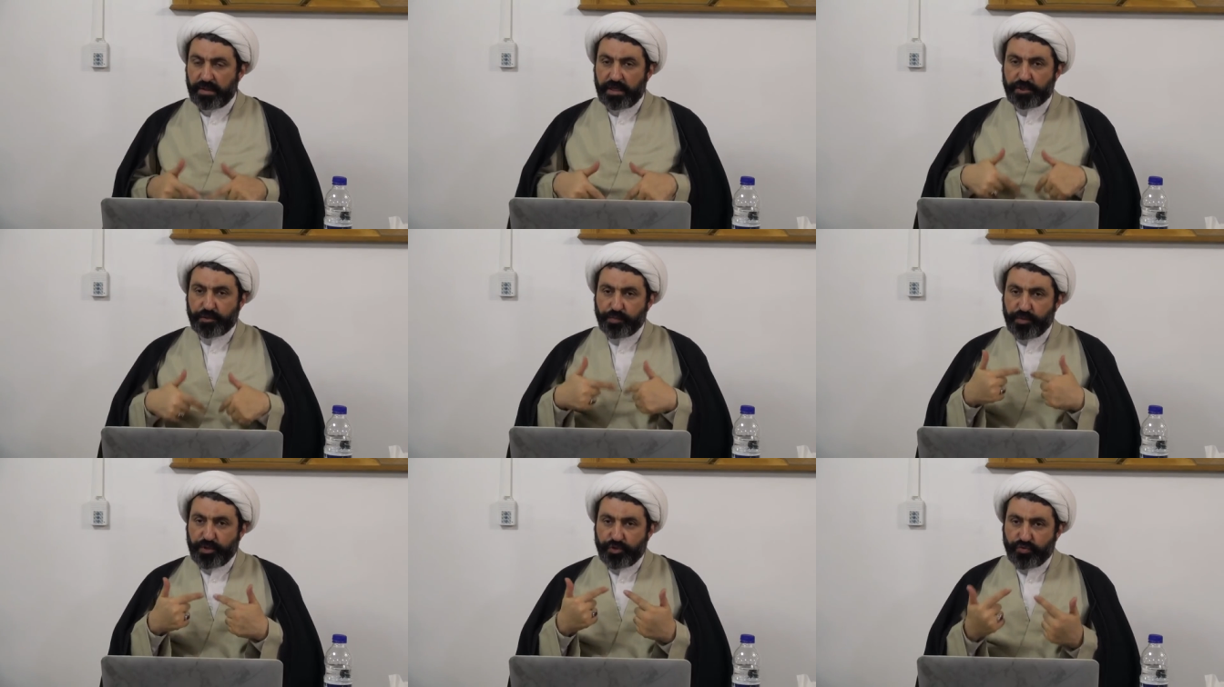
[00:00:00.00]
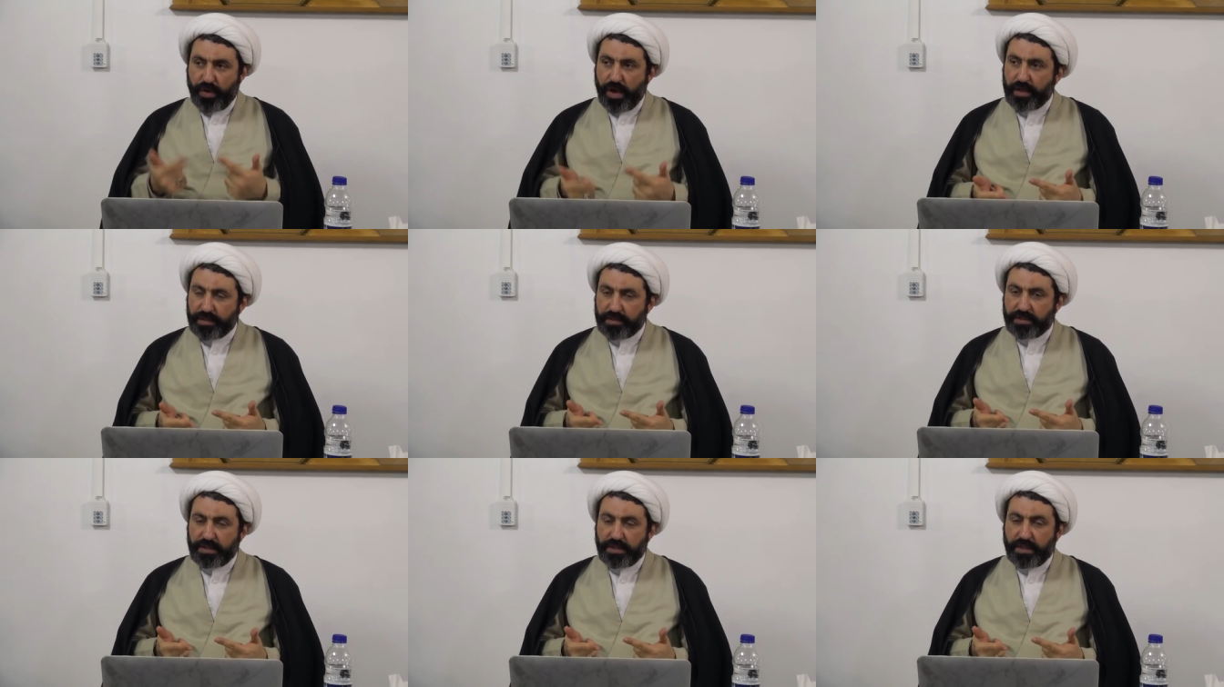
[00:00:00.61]

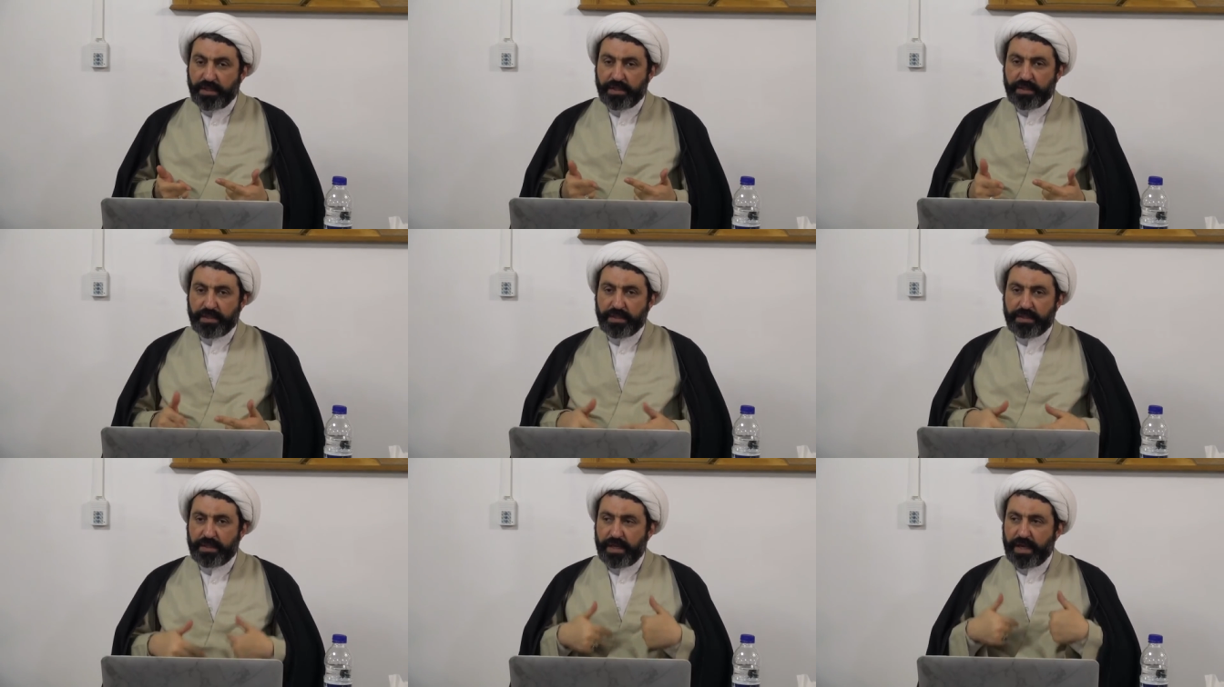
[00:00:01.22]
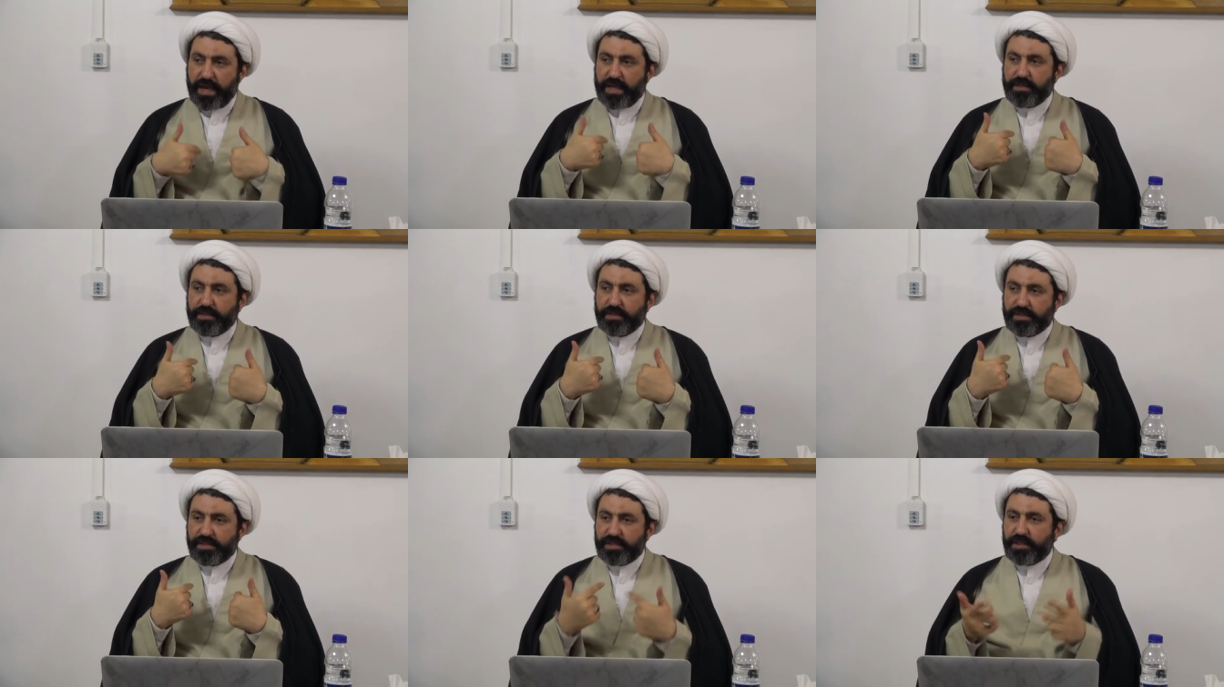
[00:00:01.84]
spirituality,
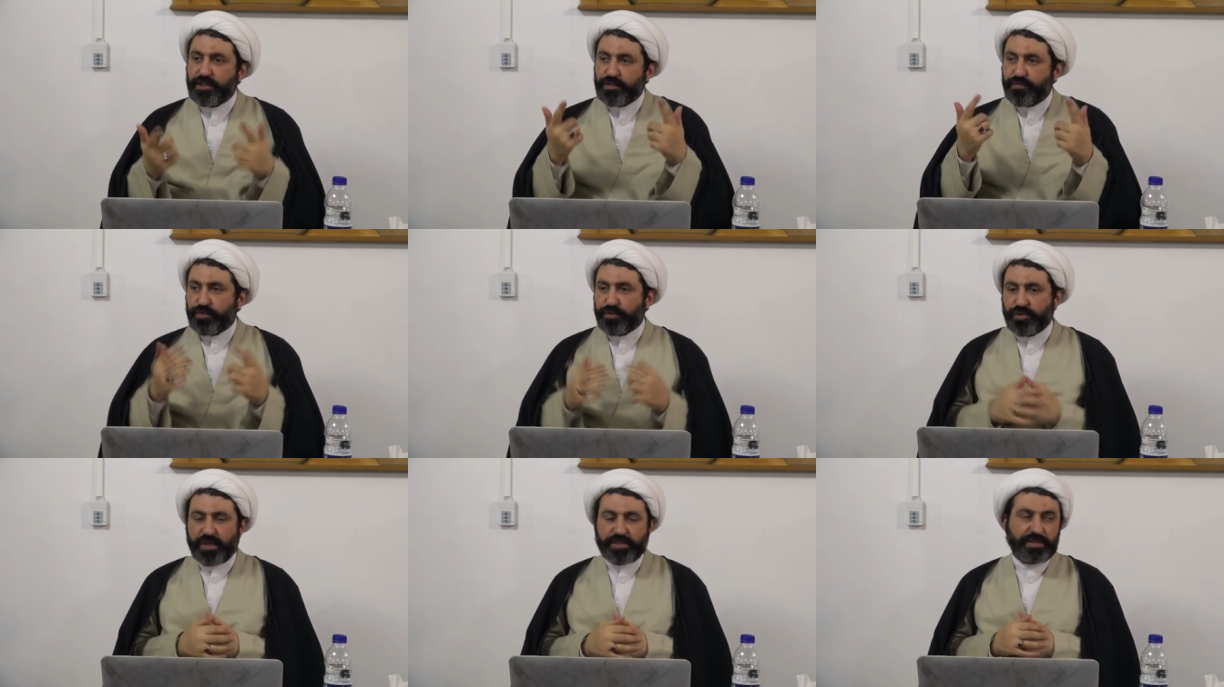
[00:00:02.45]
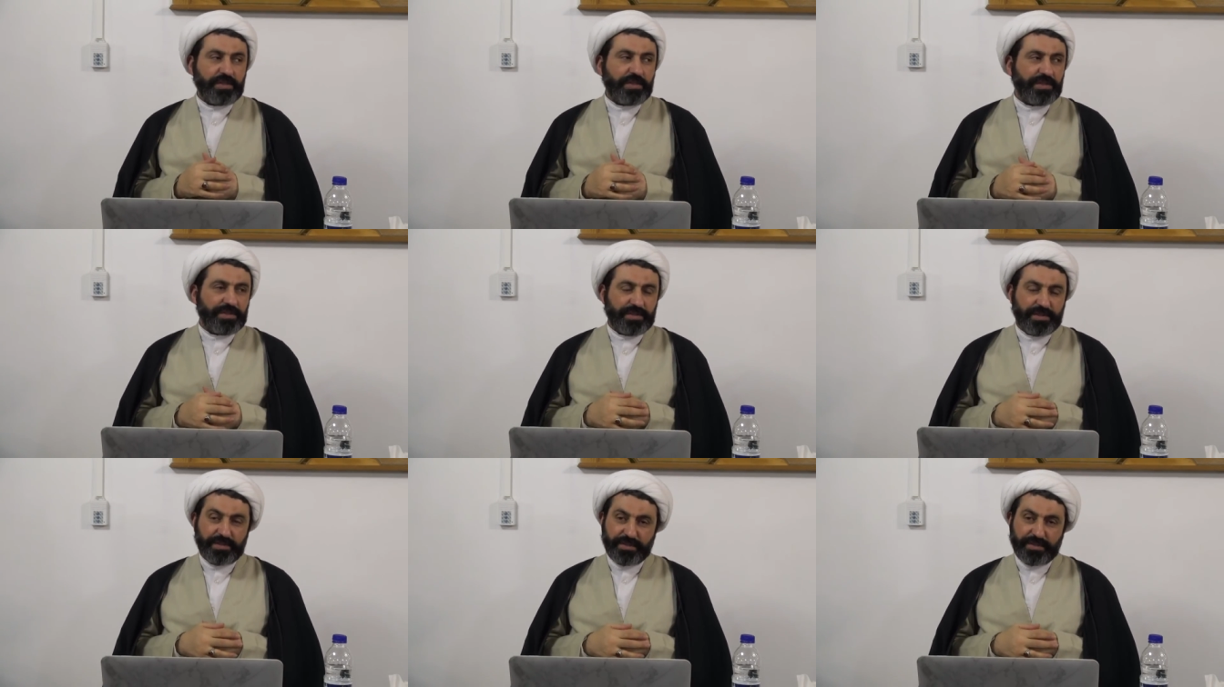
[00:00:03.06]
and search for justice.